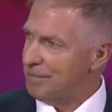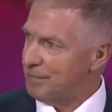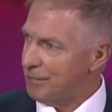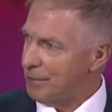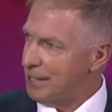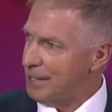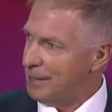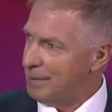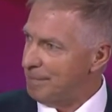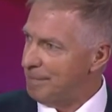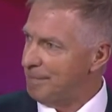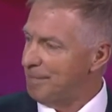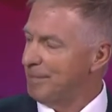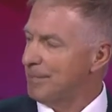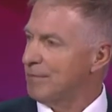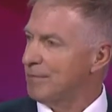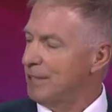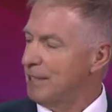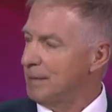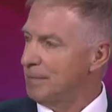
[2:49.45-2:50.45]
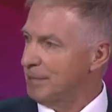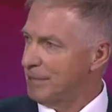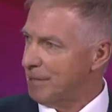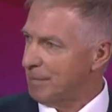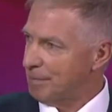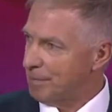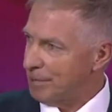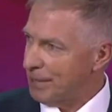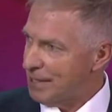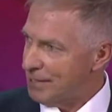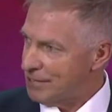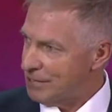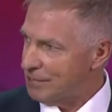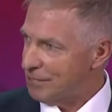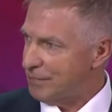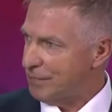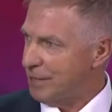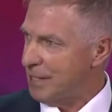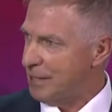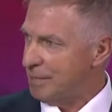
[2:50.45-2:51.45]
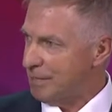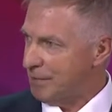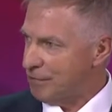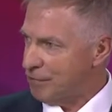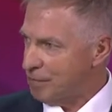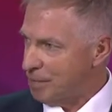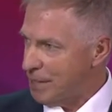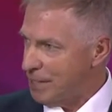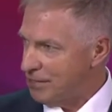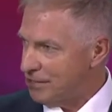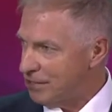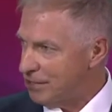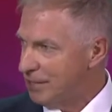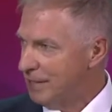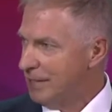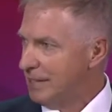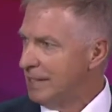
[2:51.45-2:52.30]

freedom of the press, freedom of speech,